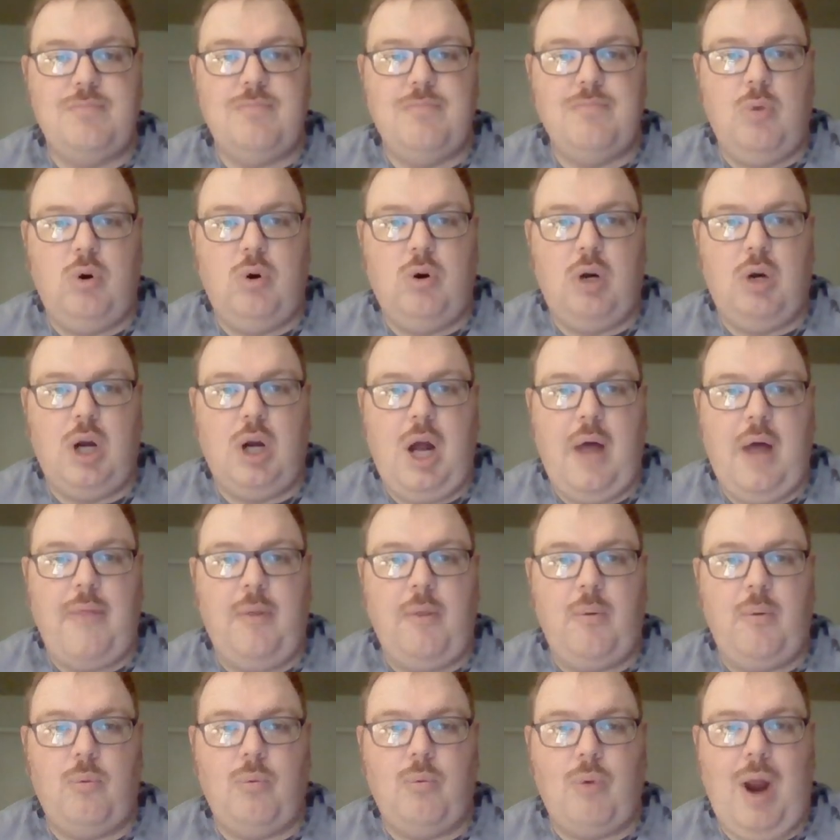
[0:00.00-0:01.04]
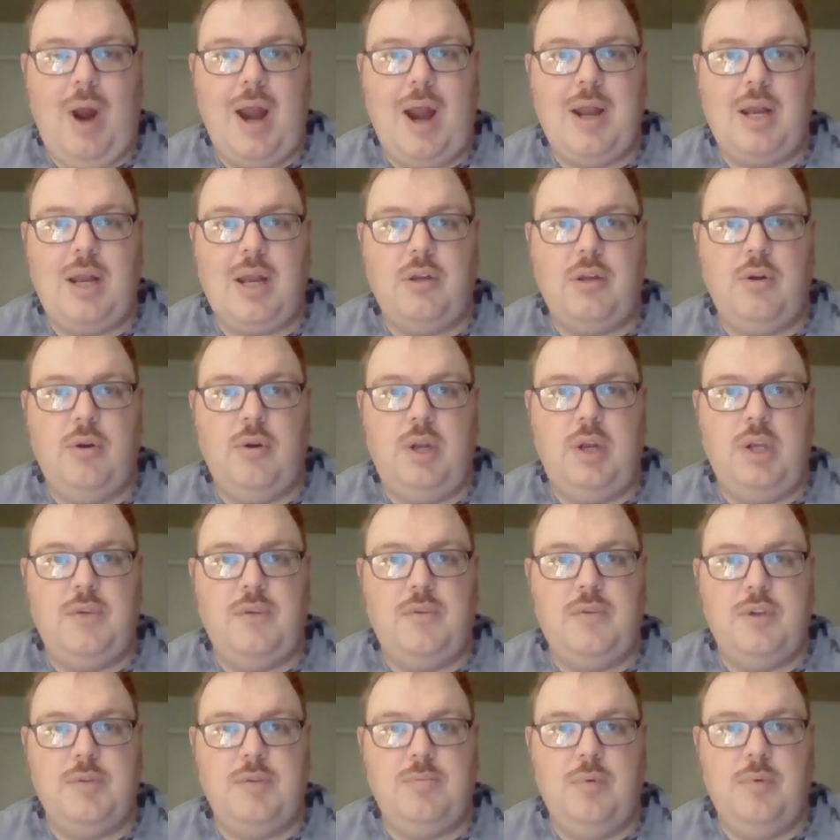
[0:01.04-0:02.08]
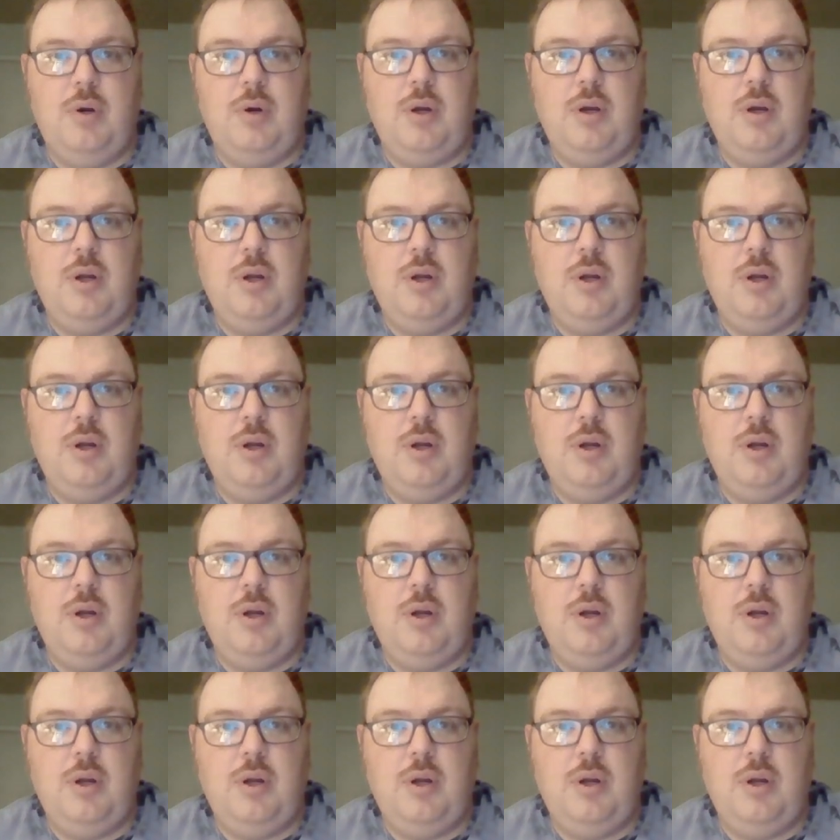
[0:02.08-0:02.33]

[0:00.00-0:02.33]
Moore on the writing duties of this book.